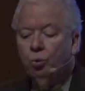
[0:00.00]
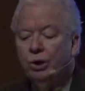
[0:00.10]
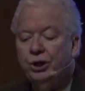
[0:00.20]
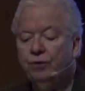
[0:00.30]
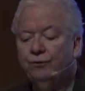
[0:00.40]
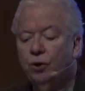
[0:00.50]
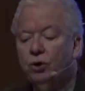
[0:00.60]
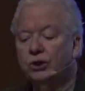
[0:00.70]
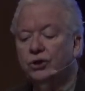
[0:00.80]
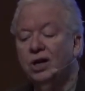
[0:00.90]
When you
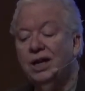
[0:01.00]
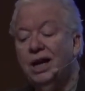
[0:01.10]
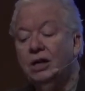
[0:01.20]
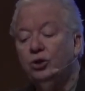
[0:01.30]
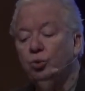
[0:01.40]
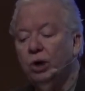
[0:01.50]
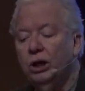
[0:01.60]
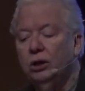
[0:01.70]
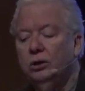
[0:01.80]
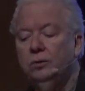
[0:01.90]
focus on his
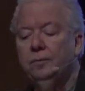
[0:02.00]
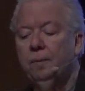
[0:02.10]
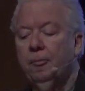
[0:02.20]
will,